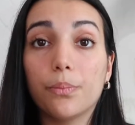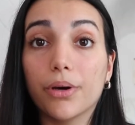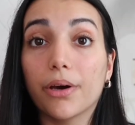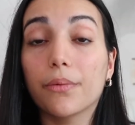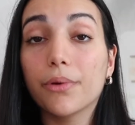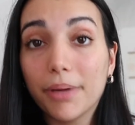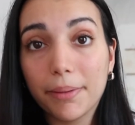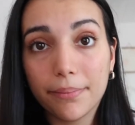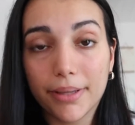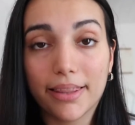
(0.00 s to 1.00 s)
But
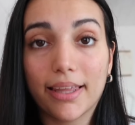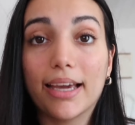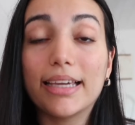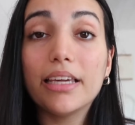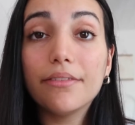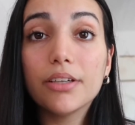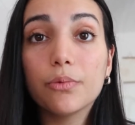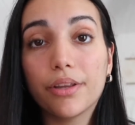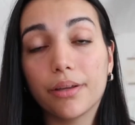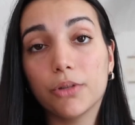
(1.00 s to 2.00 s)
remember that
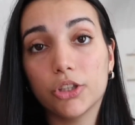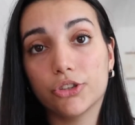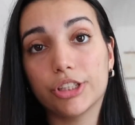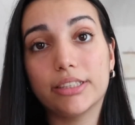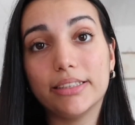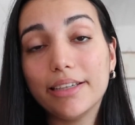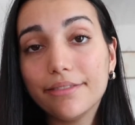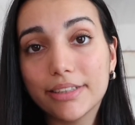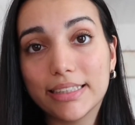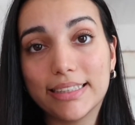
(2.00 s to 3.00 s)
even with a moderate
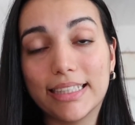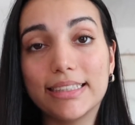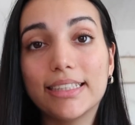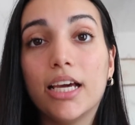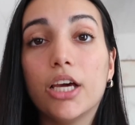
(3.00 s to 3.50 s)
deficit,